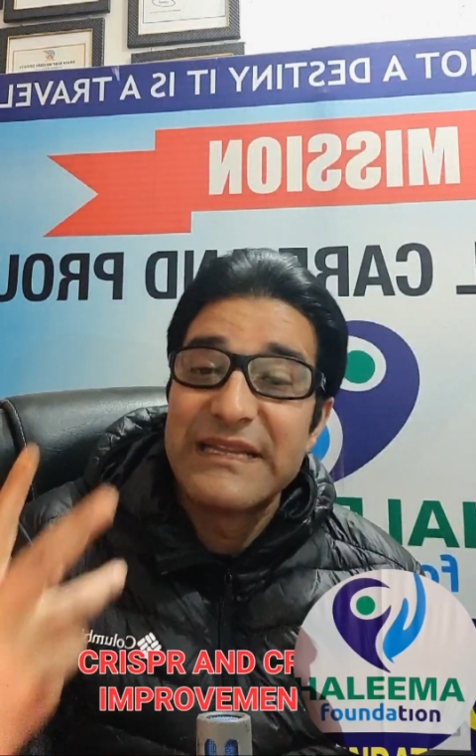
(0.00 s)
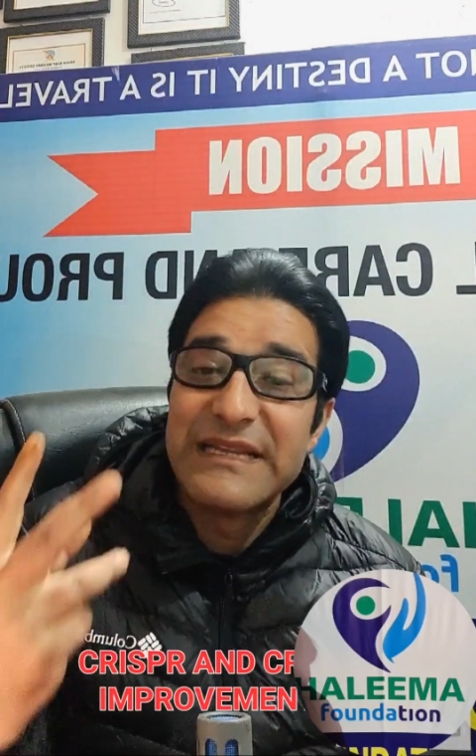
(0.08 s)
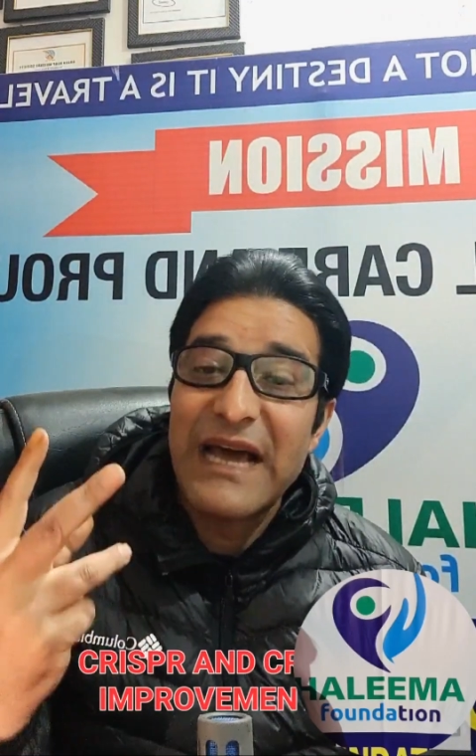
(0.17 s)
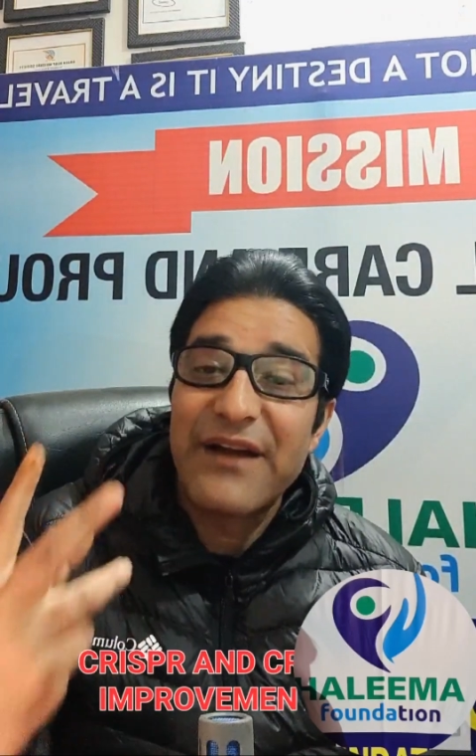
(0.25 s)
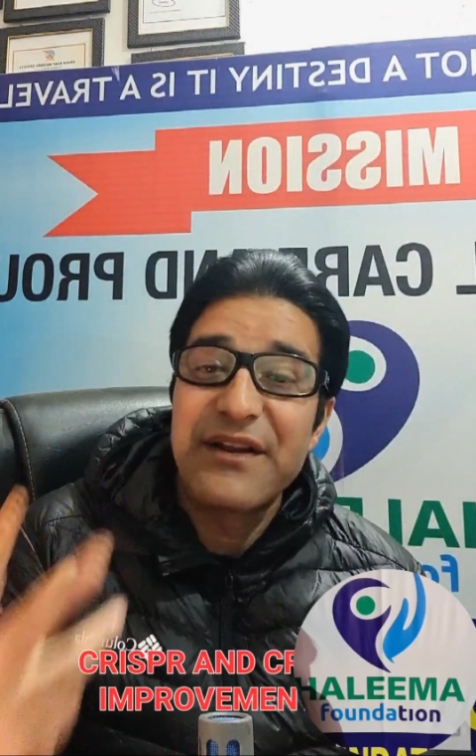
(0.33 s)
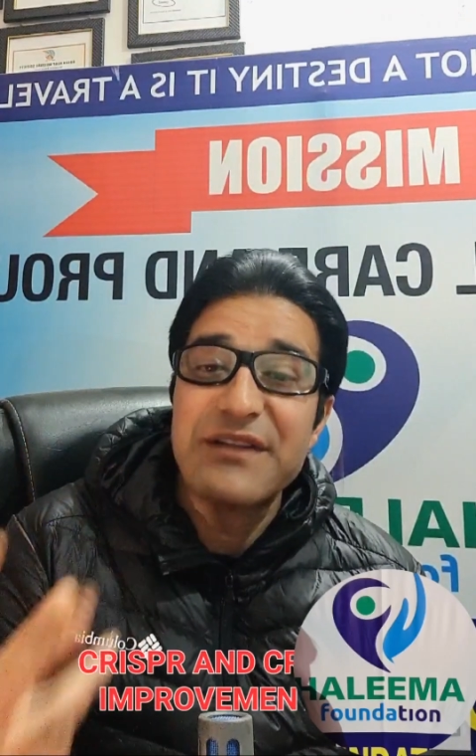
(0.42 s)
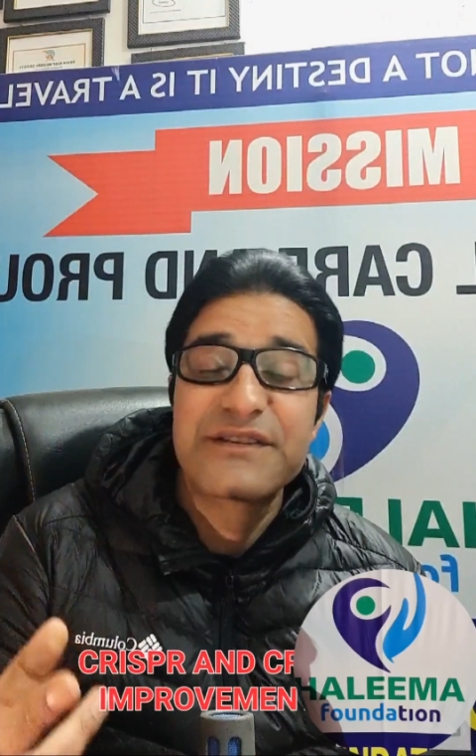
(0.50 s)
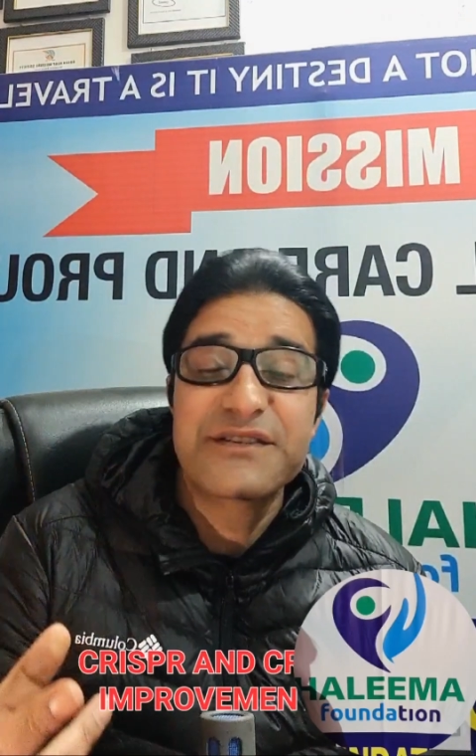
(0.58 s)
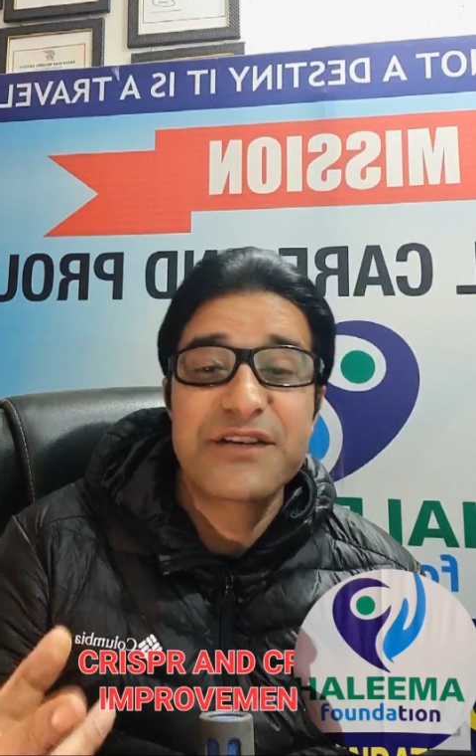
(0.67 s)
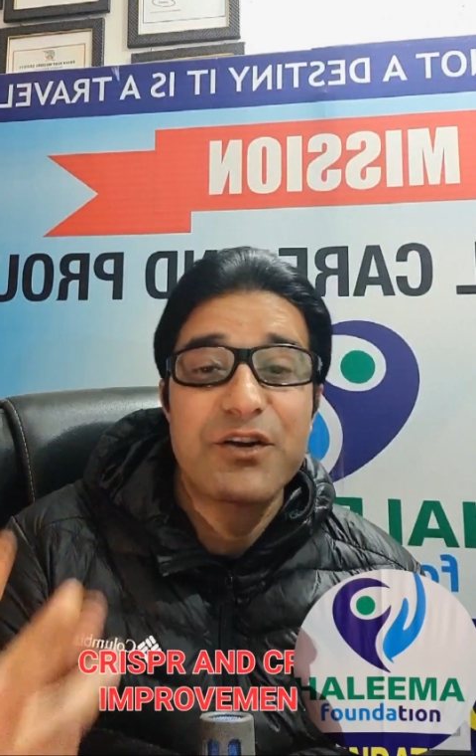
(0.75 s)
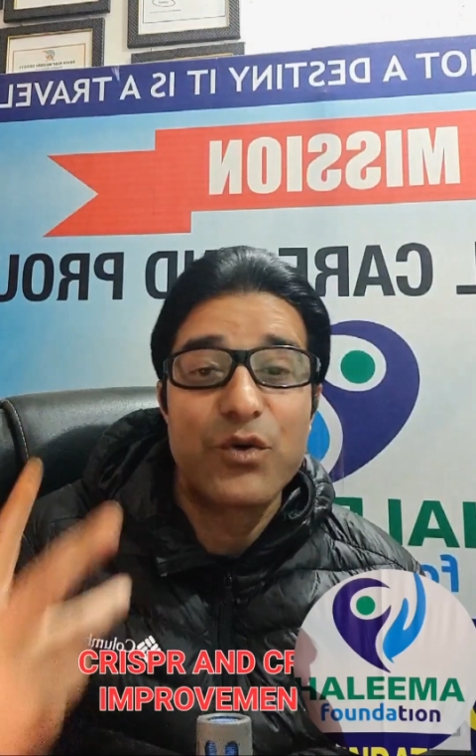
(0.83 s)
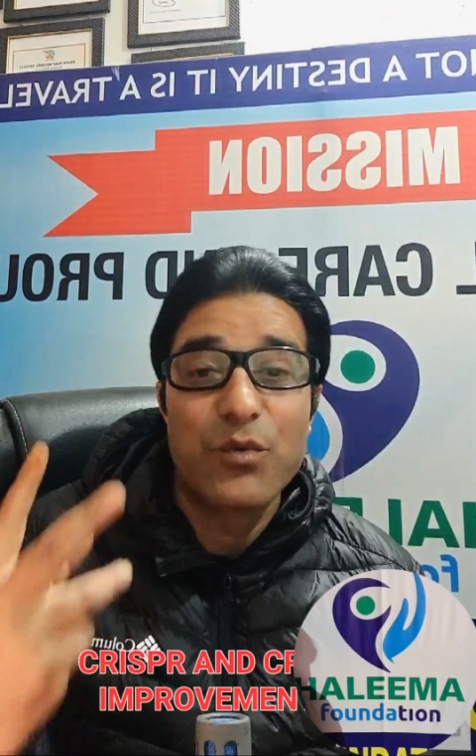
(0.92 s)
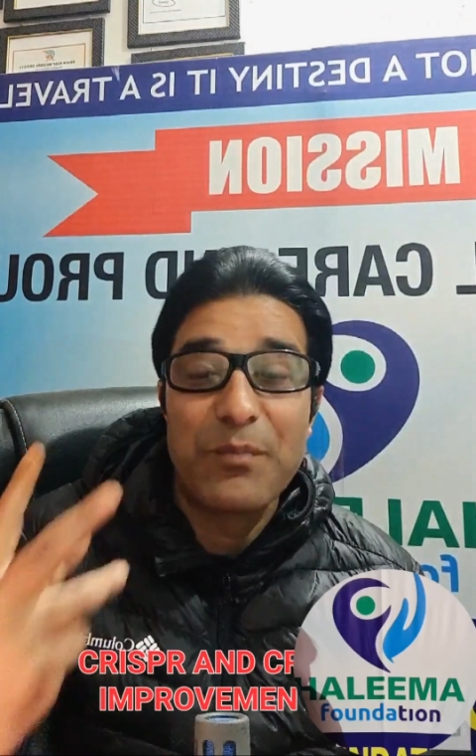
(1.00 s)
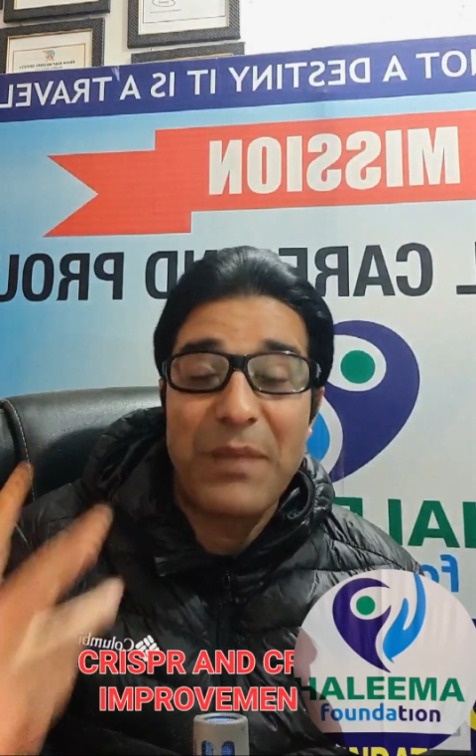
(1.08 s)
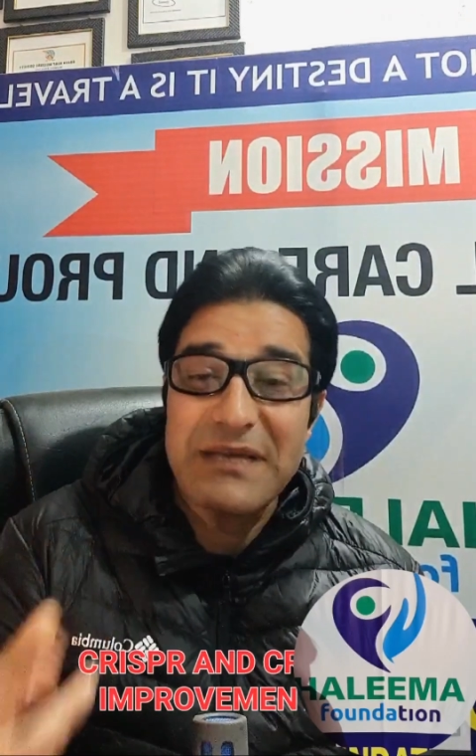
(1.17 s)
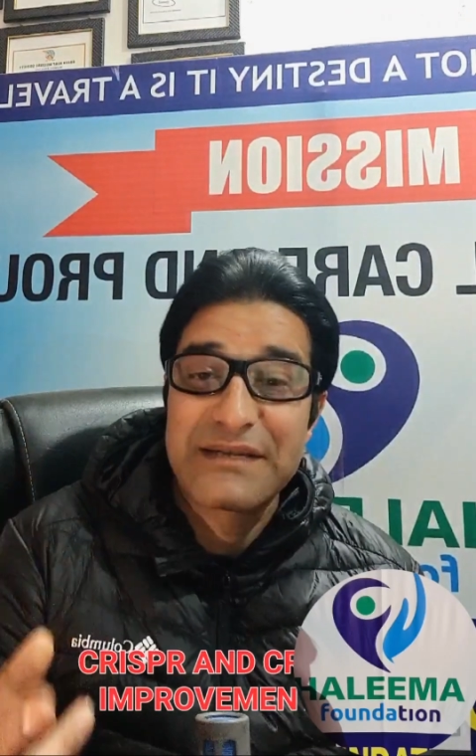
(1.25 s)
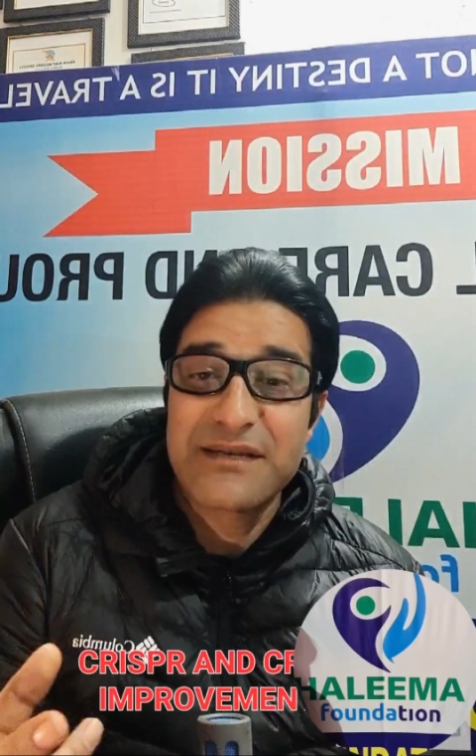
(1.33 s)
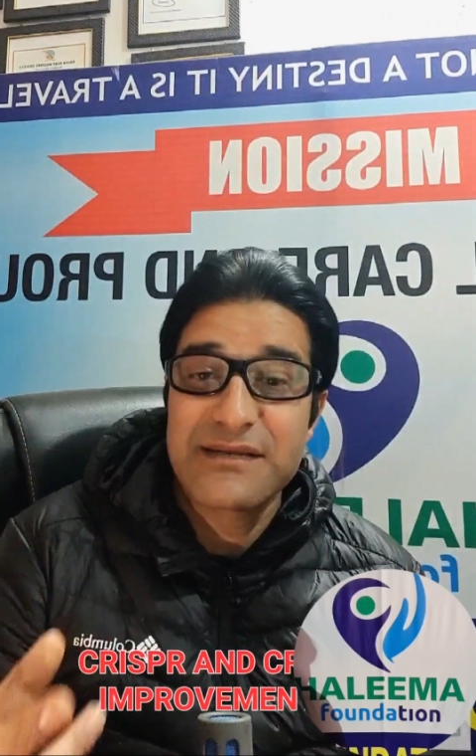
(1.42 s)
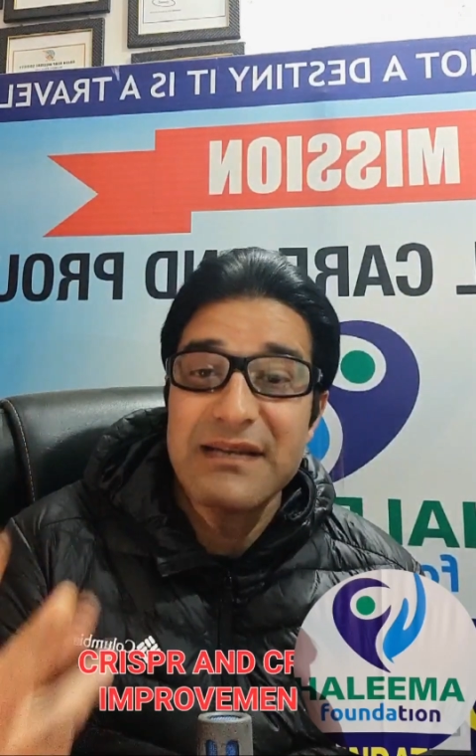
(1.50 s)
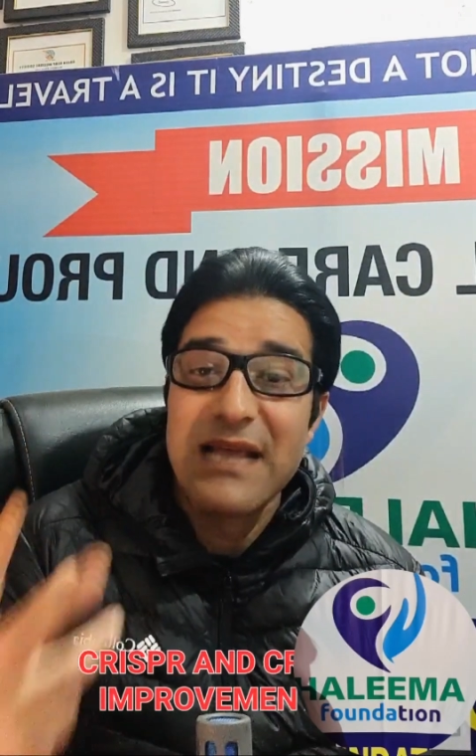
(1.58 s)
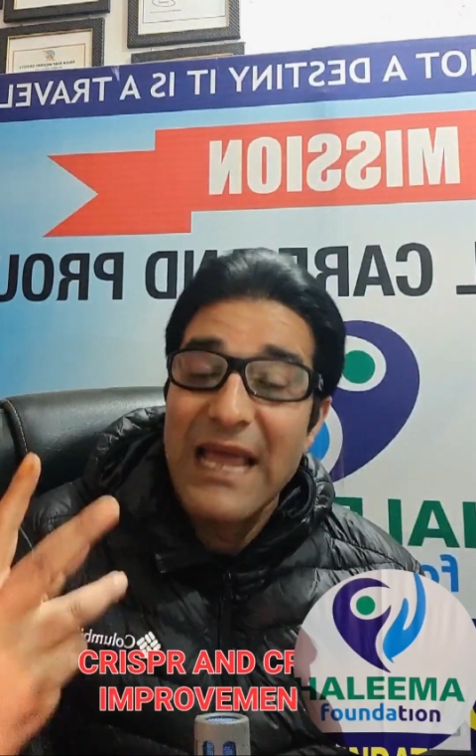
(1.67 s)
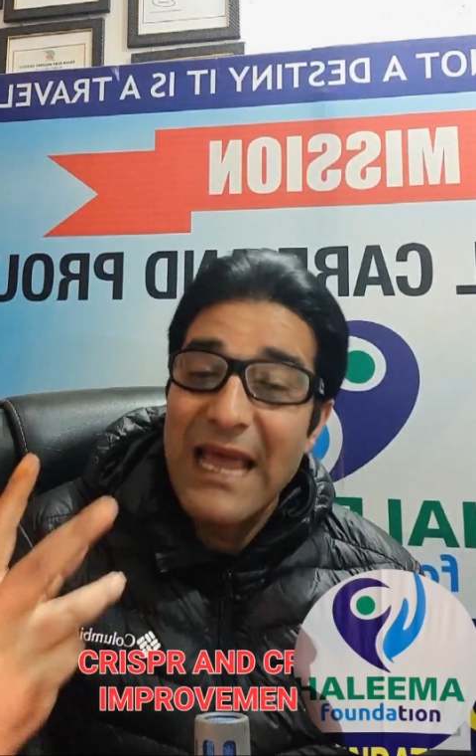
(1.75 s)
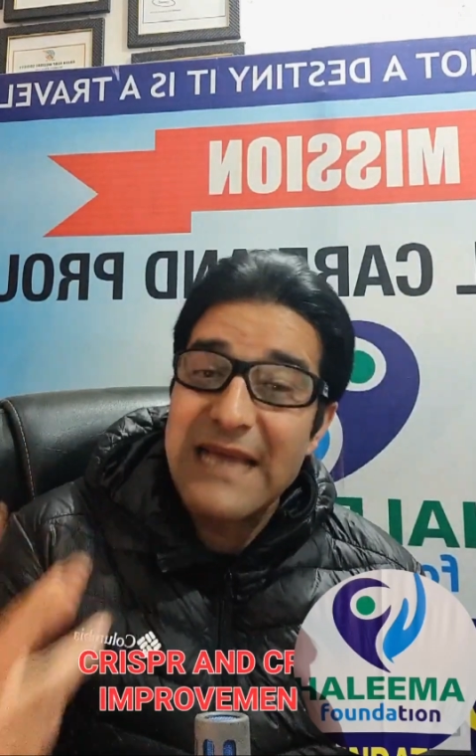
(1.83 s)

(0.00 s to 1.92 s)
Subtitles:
they are resistant to pests.